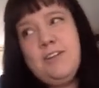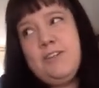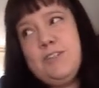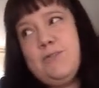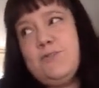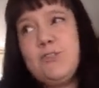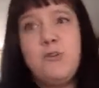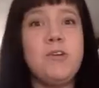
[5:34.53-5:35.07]

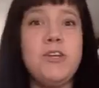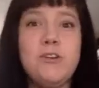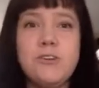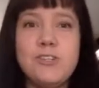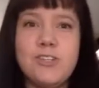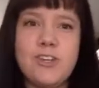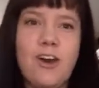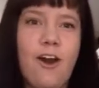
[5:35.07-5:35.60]
So two
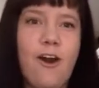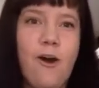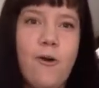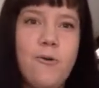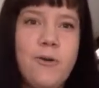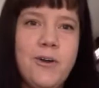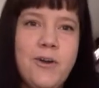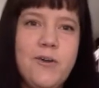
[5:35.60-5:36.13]
years
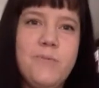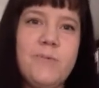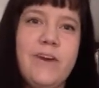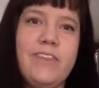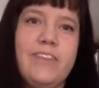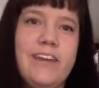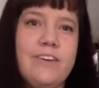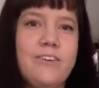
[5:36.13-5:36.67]
ago,
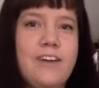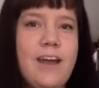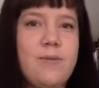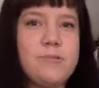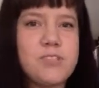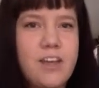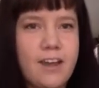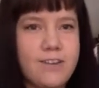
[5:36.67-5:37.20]
when the internet
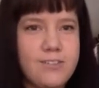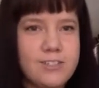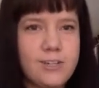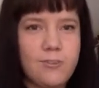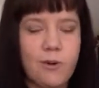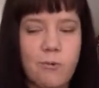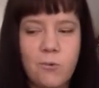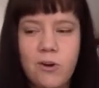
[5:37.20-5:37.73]
was kind of a
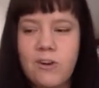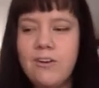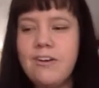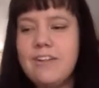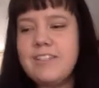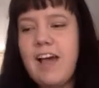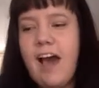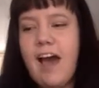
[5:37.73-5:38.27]
different
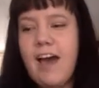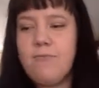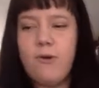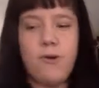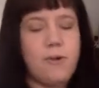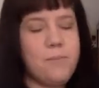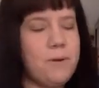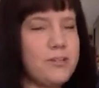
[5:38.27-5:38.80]
world, I
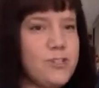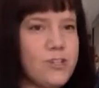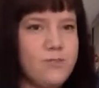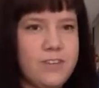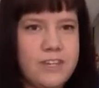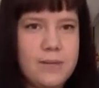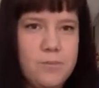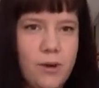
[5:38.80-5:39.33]
wrote a bunch of
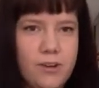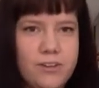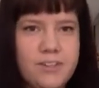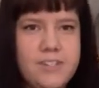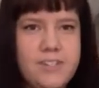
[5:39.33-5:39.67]
ebooks.